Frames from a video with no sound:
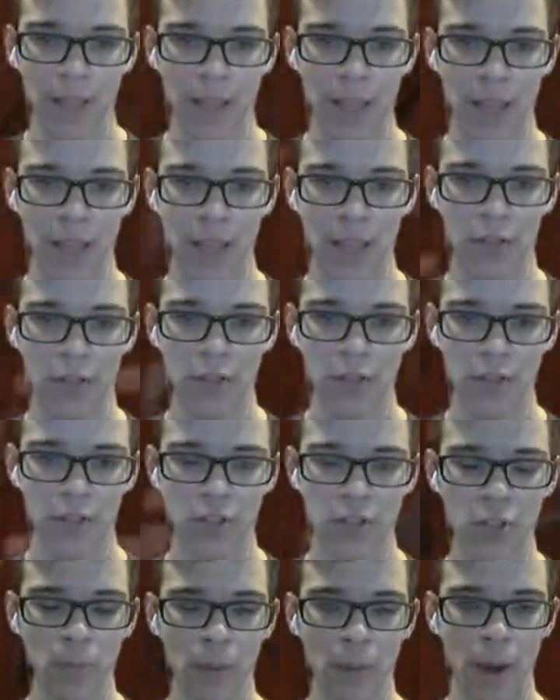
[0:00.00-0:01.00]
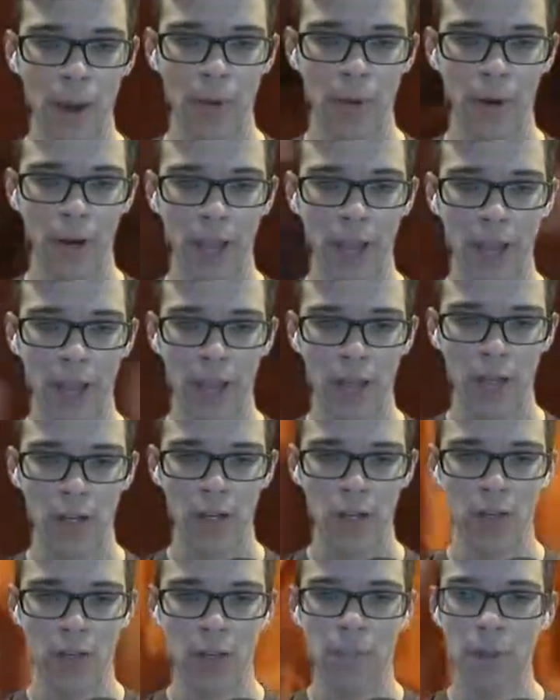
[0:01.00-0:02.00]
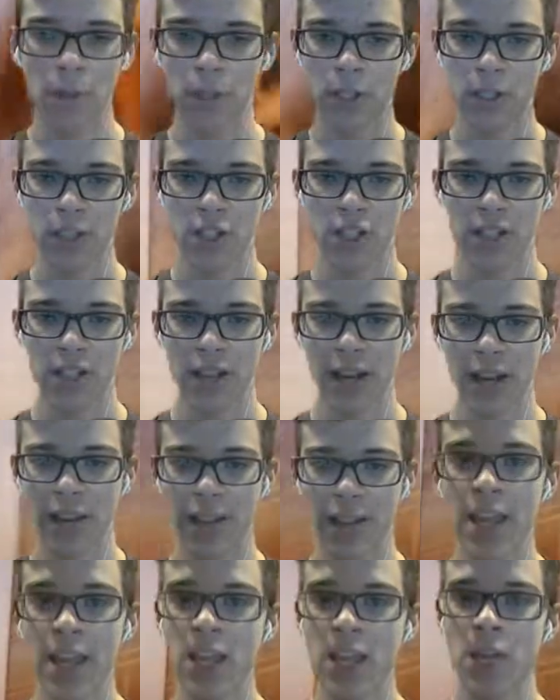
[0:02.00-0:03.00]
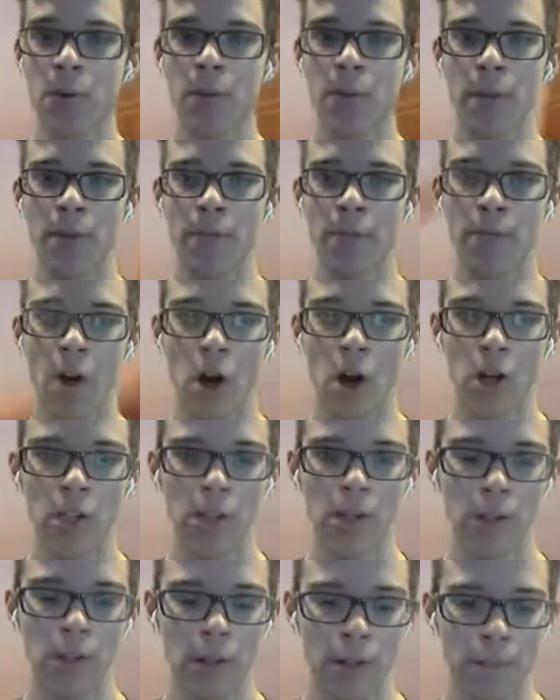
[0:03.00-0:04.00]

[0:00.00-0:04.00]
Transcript: And you use the suit power and the bullets just kind of like hit you and then fall.